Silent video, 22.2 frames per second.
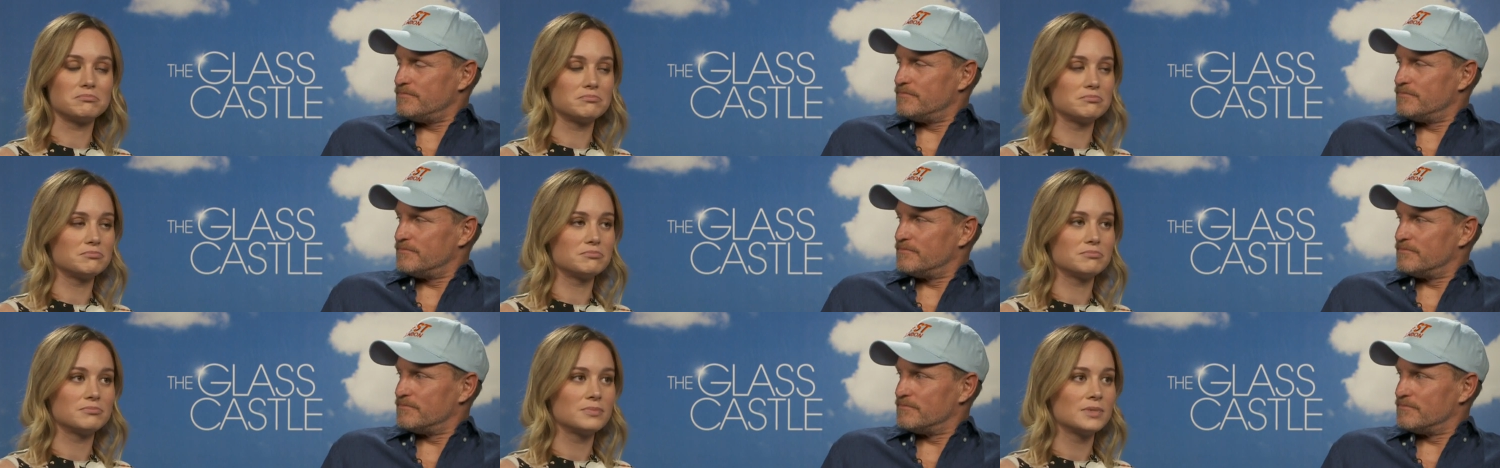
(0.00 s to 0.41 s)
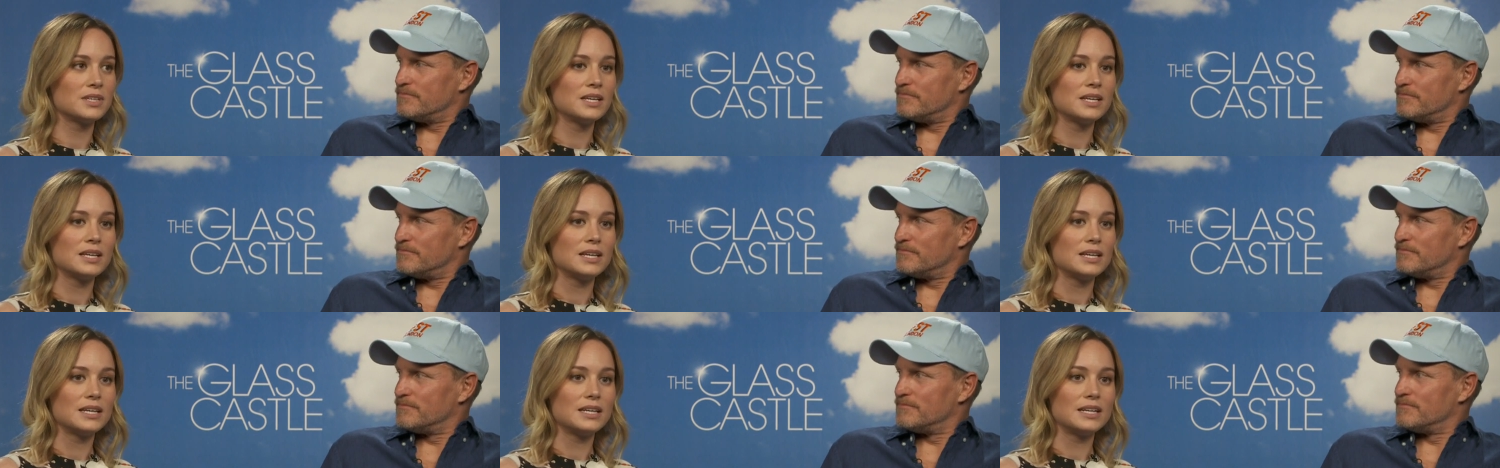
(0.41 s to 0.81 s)
Speaker 1: And
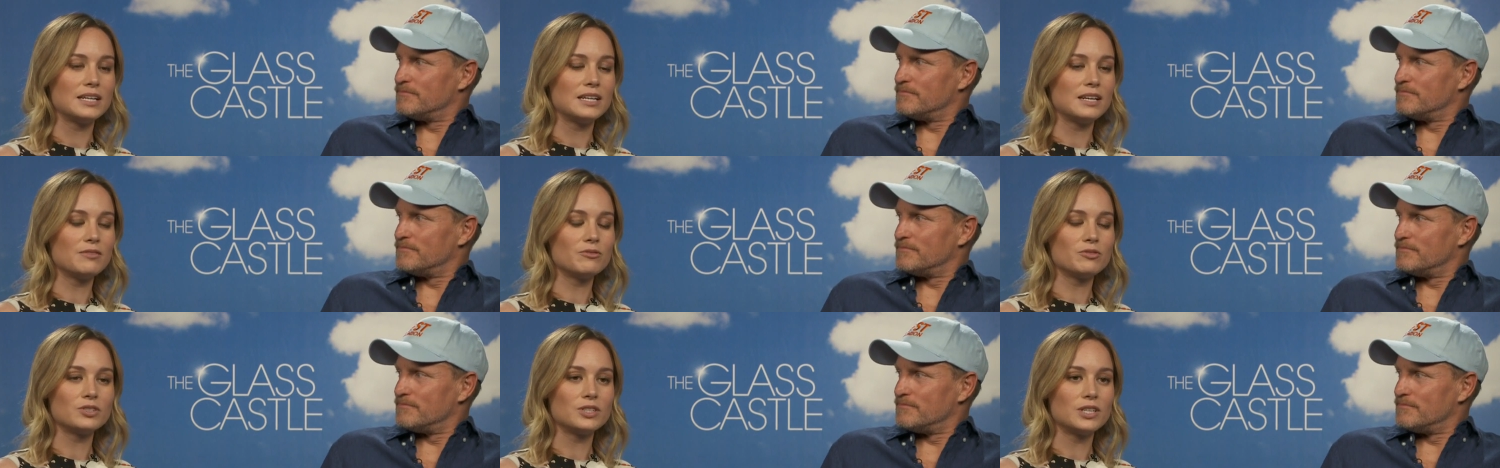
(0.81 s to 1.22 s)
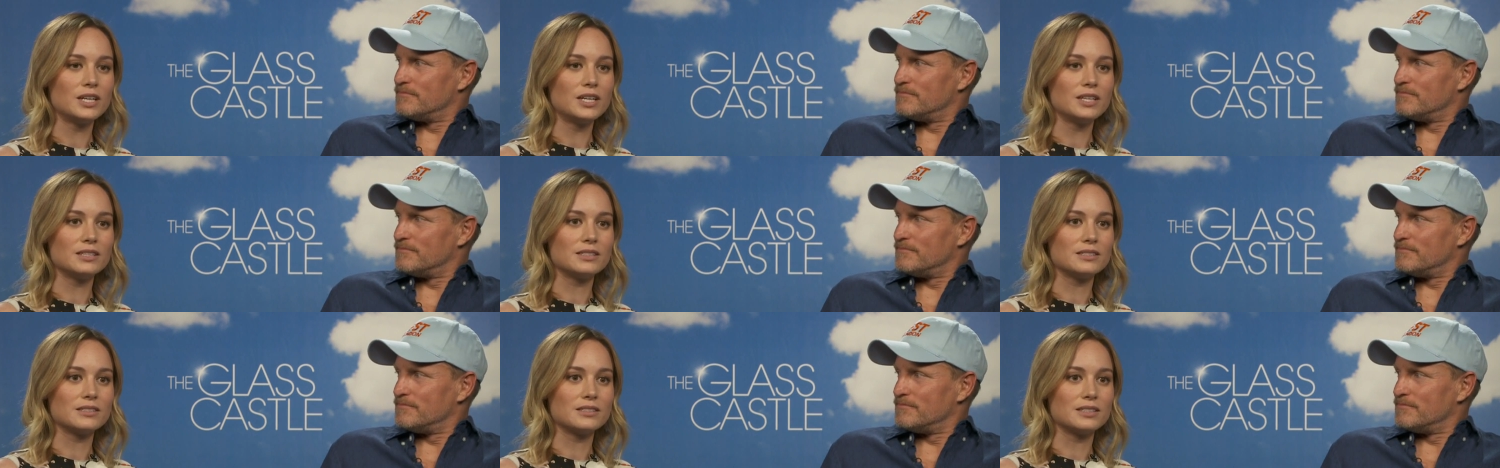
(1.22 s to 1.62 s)
he never
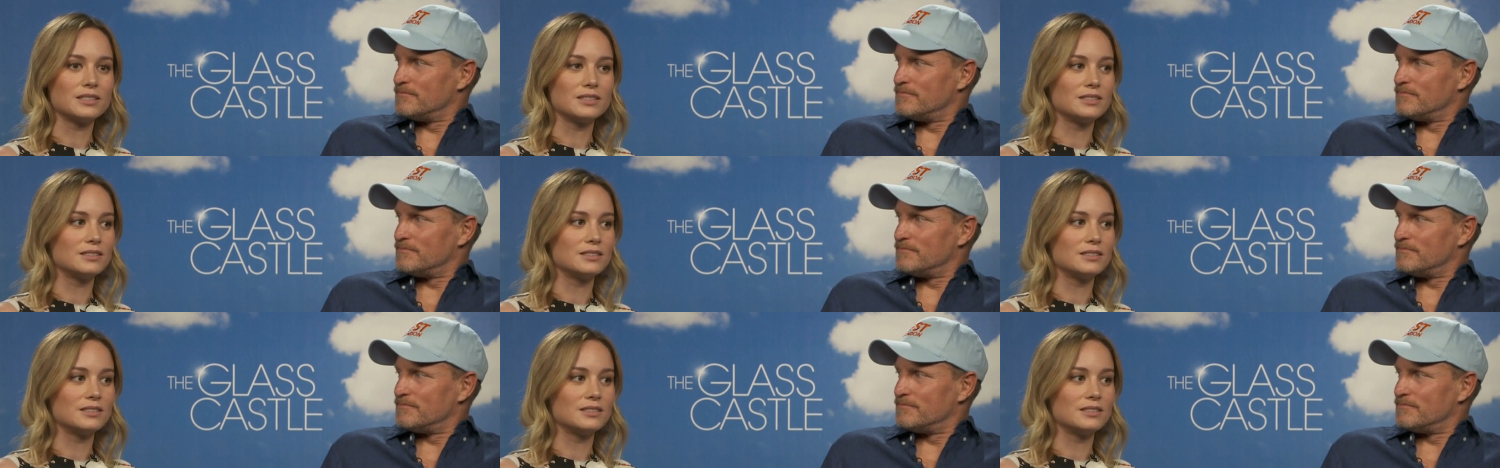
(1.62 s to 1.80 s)
does.